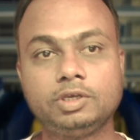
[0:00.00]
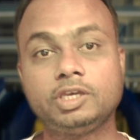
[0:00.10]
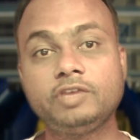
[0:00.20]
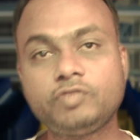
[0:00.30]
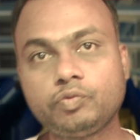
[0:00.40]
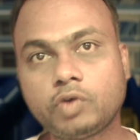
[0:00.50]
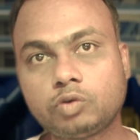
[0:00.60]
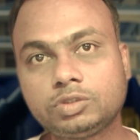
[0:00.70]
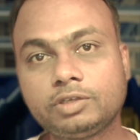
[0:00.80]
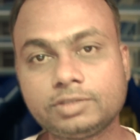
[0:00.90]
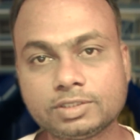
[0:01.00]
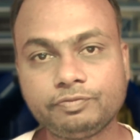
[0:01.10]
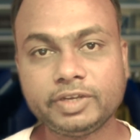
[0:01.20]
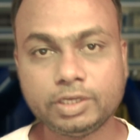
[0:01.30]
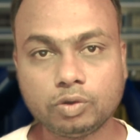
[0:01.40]
If you found this
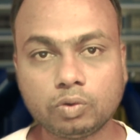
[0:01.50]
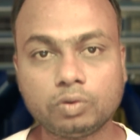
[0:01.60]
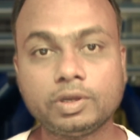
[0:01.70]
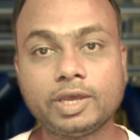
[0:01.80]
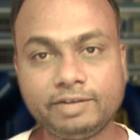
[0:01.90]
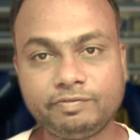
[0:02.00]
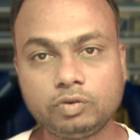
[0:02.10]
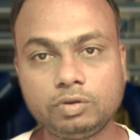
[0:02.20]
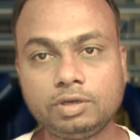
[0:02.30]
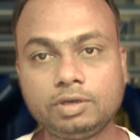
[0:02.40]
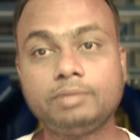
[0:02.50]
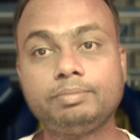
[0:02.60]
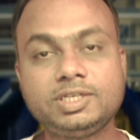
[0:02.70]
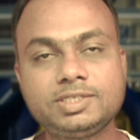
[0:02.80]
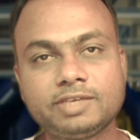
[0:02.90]
video helpful,
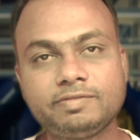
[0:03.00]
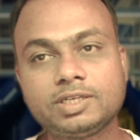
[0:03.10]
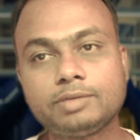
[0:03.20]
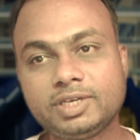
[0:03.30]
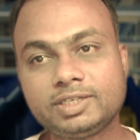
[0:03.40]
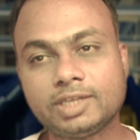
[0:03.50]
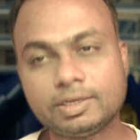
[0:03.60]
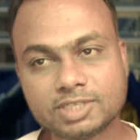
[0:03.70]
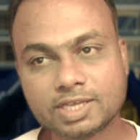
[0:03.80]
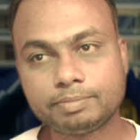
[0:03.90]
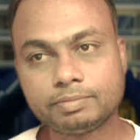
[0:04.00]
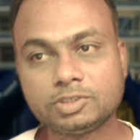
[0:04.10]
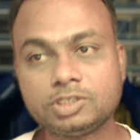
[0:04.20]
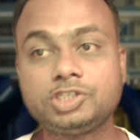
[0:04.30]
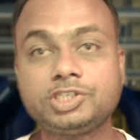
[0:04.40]
please give it a big thumbs up,
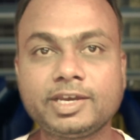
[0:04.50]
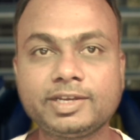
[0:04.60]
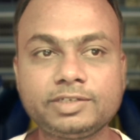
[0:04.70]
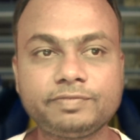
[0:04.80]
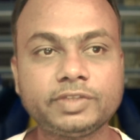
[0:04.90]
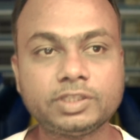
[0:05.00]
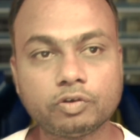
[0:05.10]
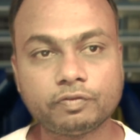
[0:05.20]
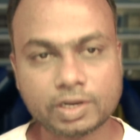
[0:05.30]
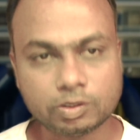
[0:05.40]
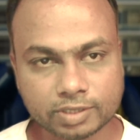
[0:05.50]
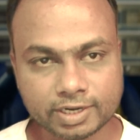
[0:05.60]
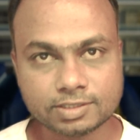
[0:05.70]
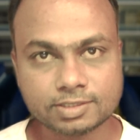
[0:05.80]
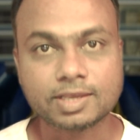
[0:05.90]
share it with your fellow
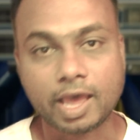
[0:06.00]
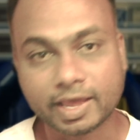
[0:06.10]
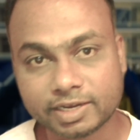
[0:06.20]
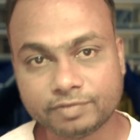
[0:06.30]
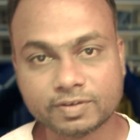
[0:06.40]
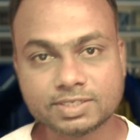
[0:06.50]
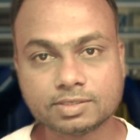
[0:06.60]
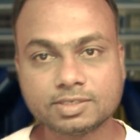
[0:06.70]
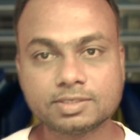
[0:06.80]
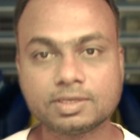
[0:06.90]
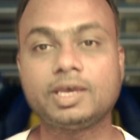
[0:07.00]
traders and investors,